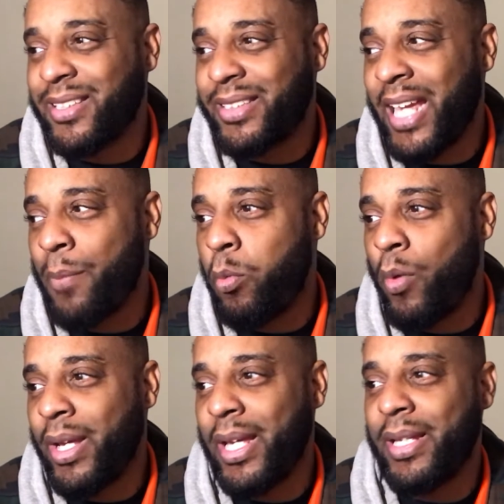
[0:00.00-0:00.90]

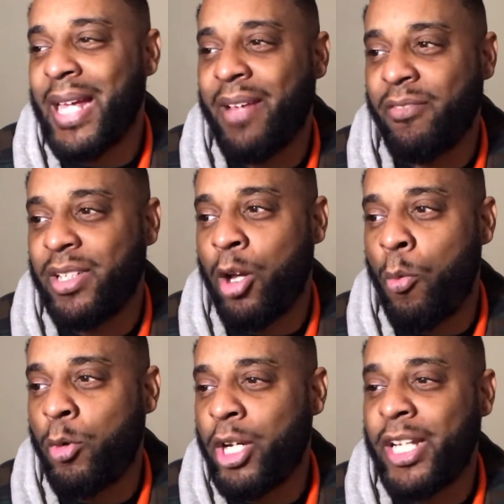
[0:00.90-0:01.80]
standpoint, it
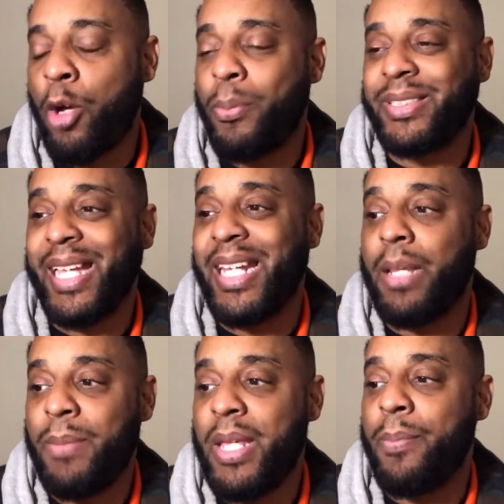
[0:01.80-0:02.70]
don't pertain to
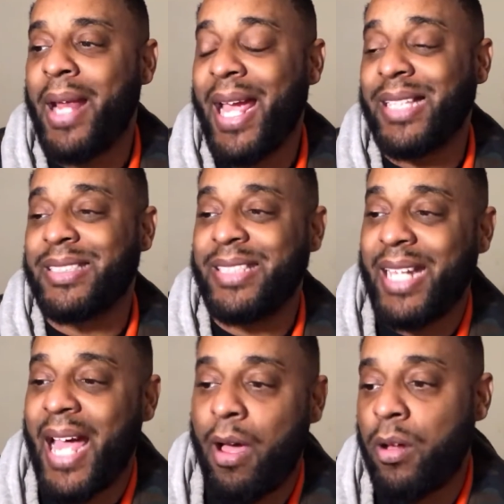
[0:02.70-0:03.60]
me, but I can see
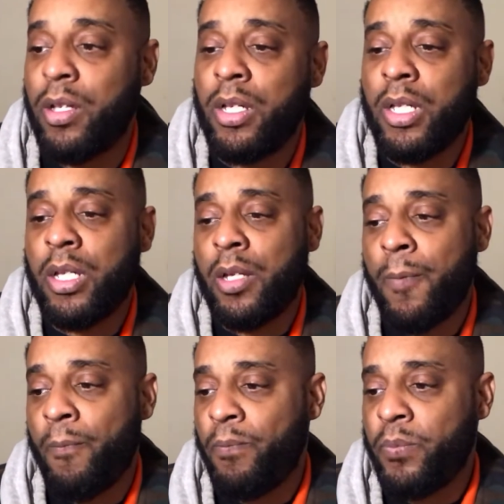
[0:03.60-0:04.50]
how
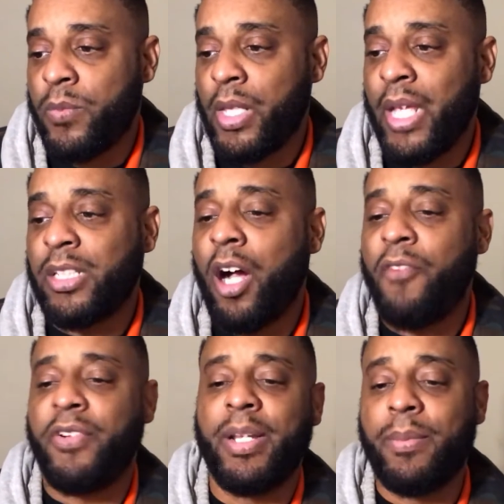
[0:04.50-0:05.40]
it's hard
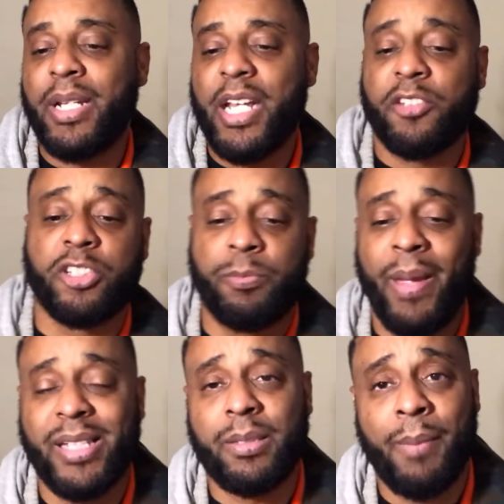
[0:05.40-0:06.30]
for them to
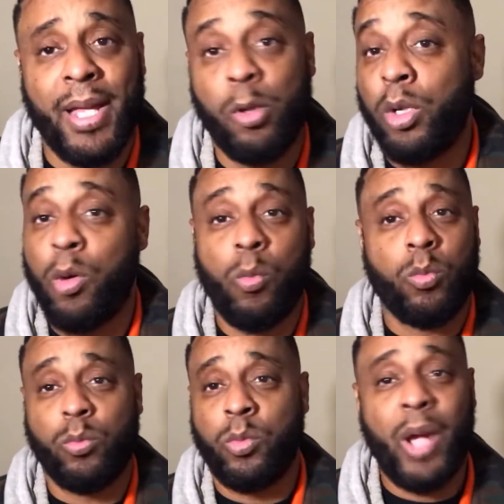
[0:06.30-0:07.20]
disrespect somebody who
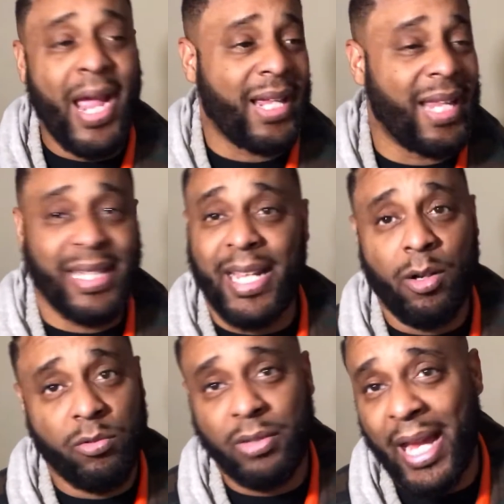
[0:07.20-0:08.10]
acting like they
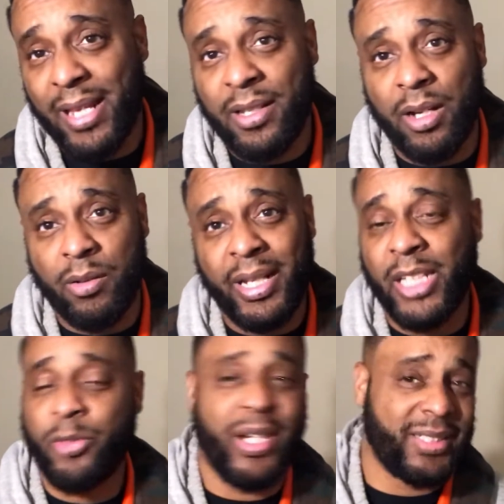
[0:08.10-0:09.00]
don't like,
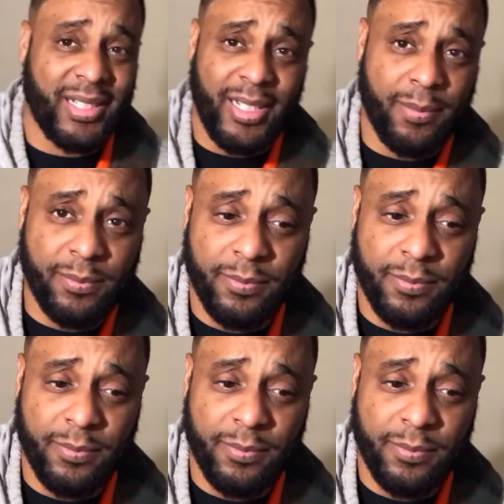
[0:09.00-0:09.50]
interested in them.